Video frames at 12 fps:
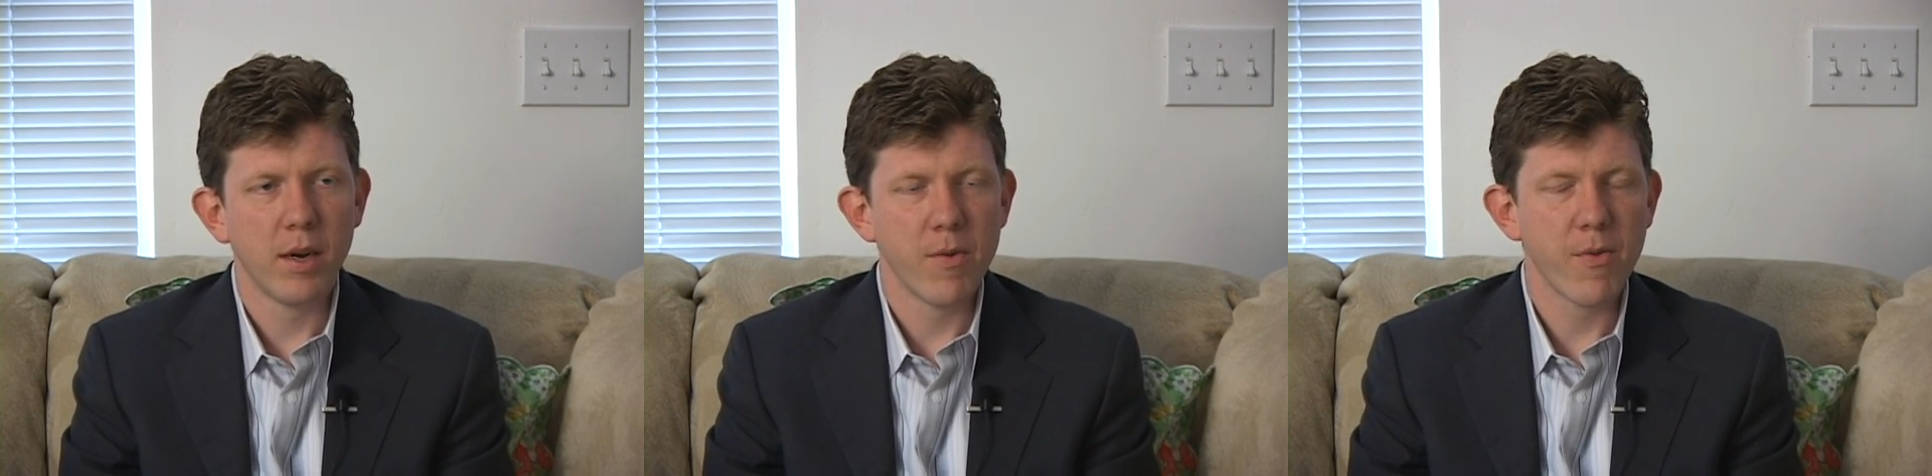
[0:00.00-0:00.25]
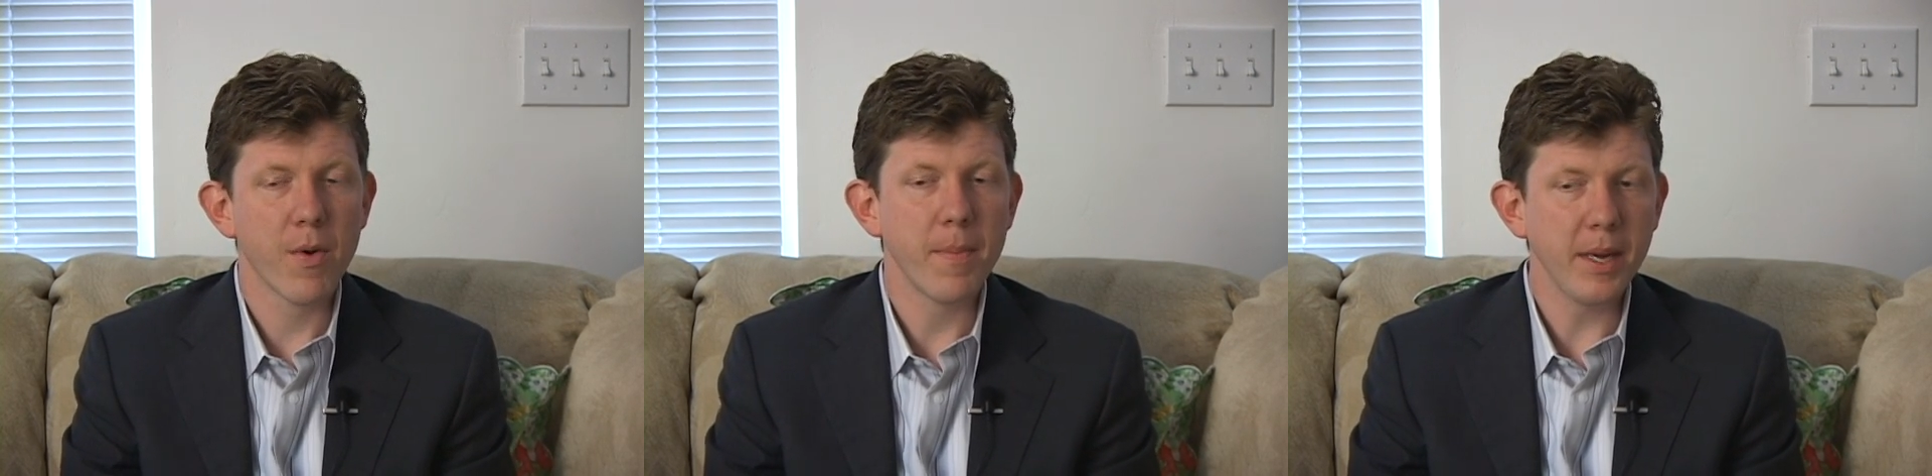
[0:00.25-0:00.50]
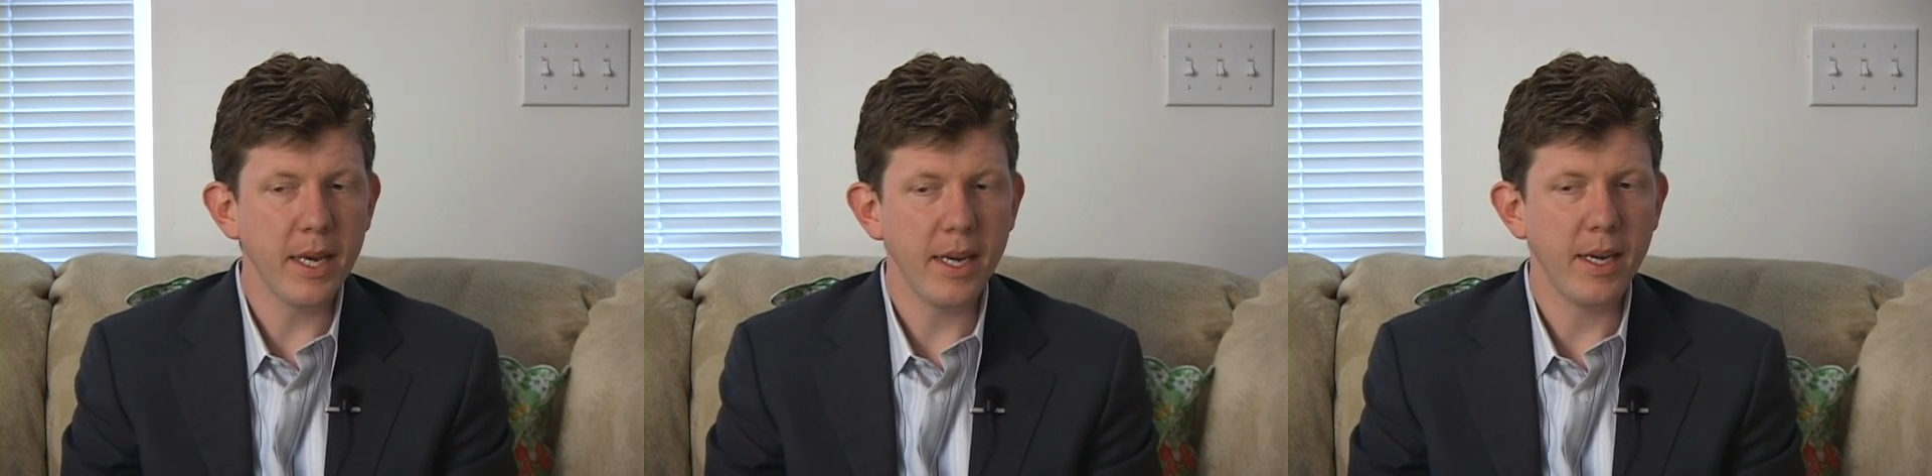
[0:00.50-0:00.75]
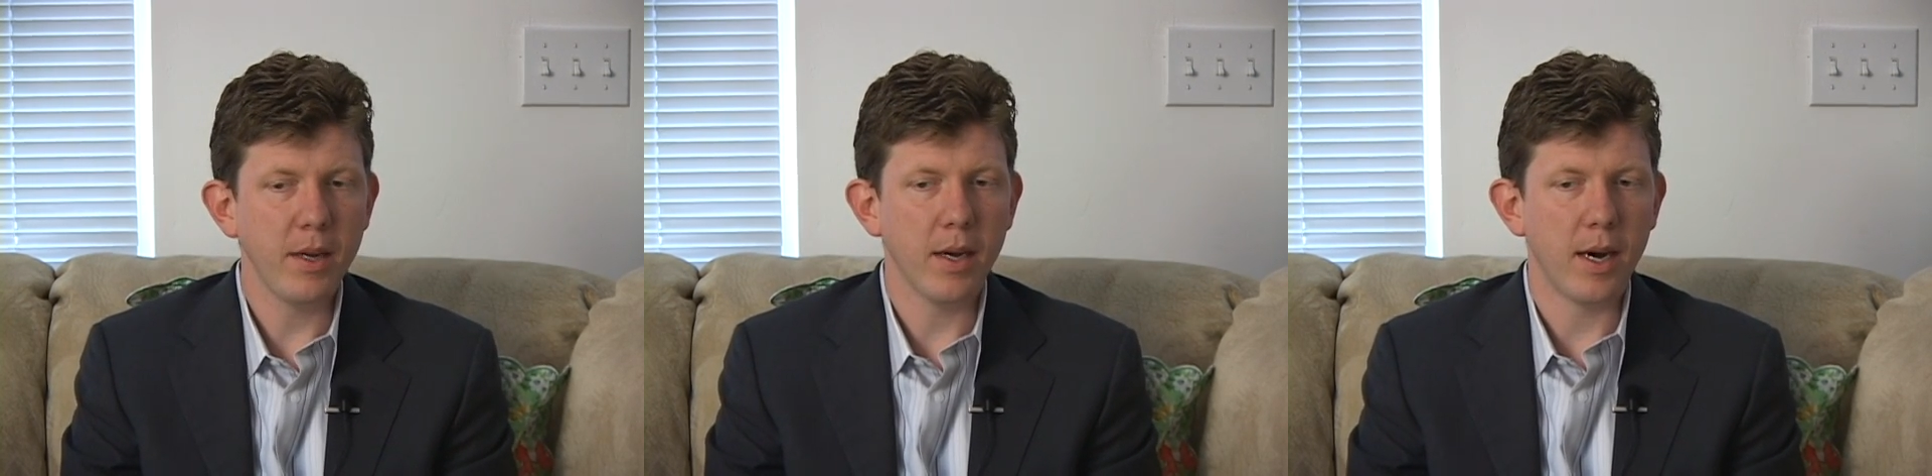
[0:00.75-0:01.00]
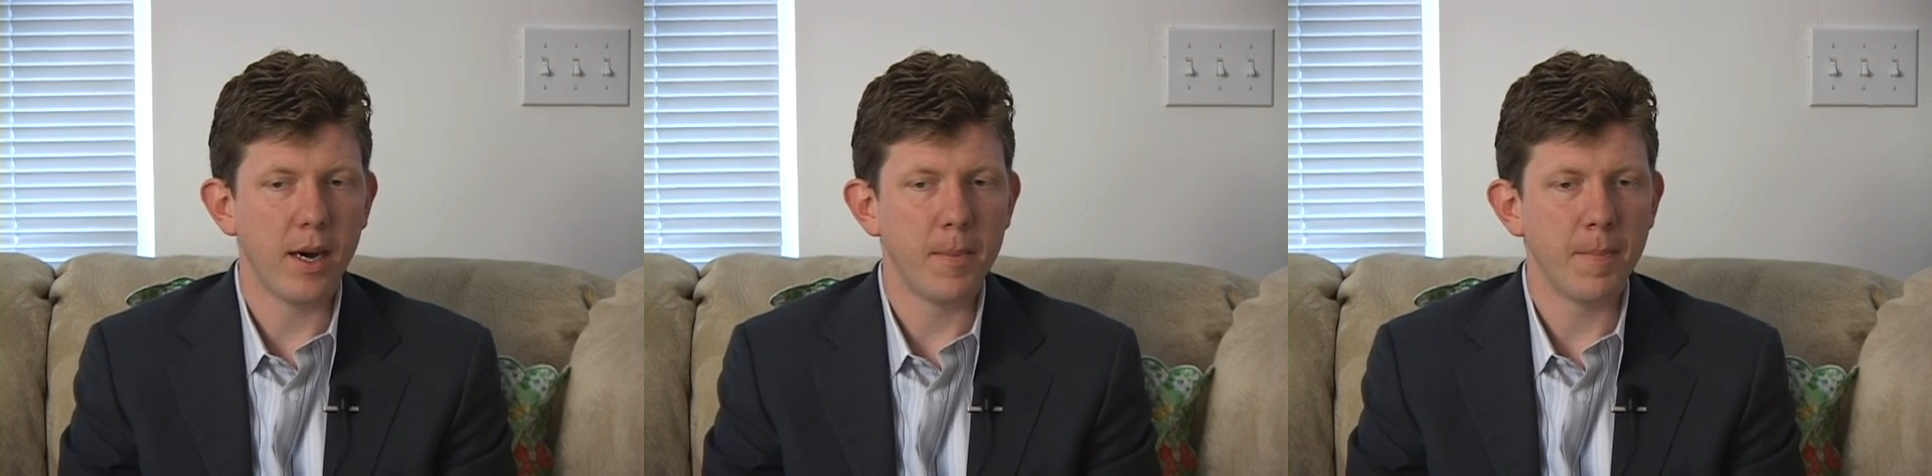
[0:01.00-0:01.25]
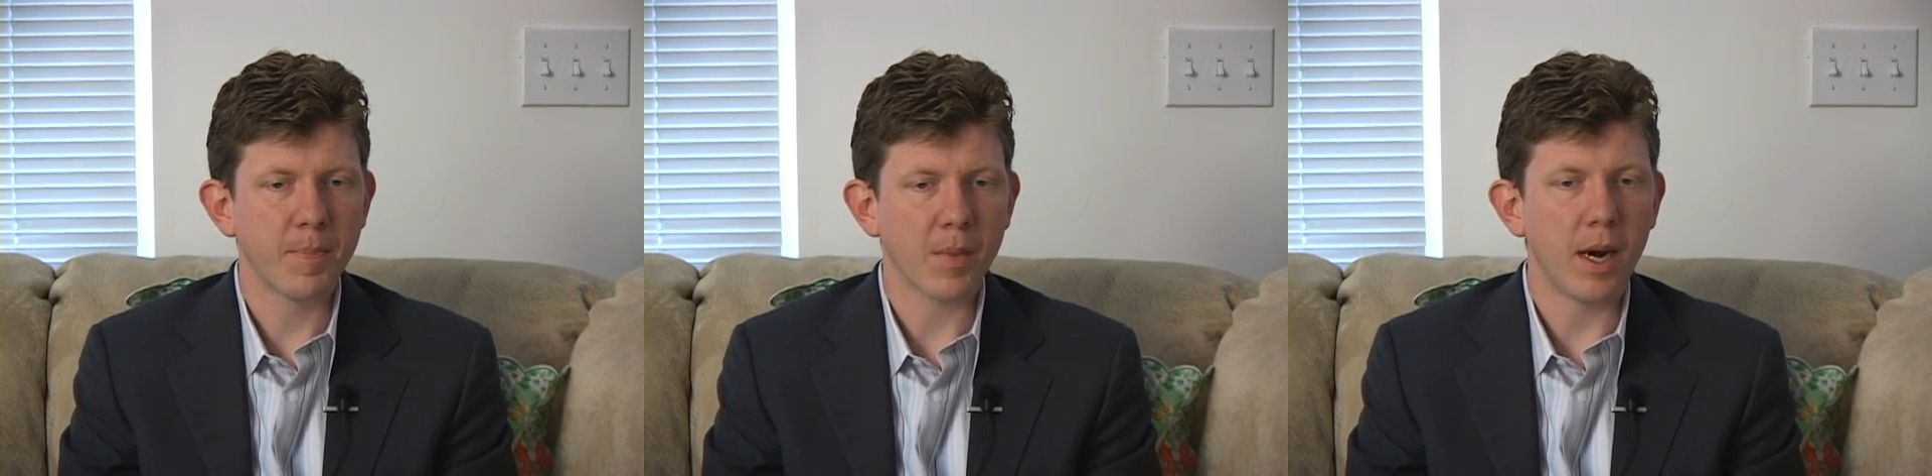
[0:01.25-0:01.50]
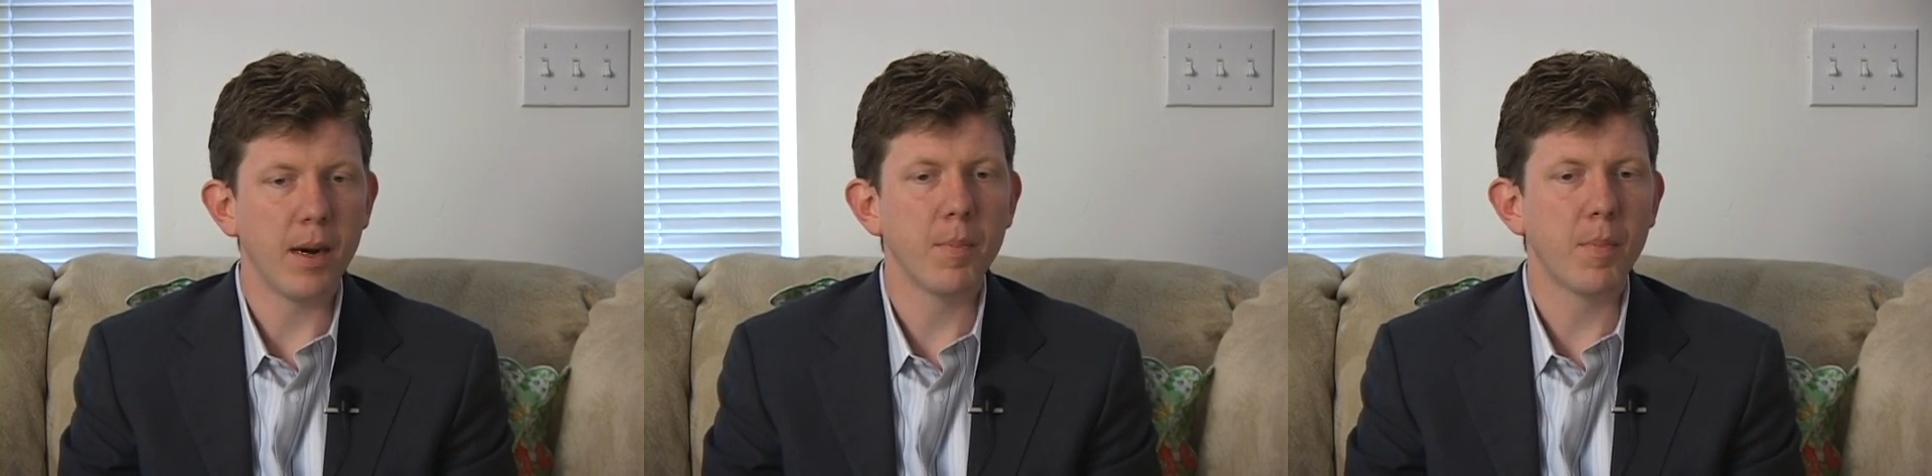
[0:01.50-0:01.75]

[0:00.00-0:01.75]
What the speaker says: For me, I'm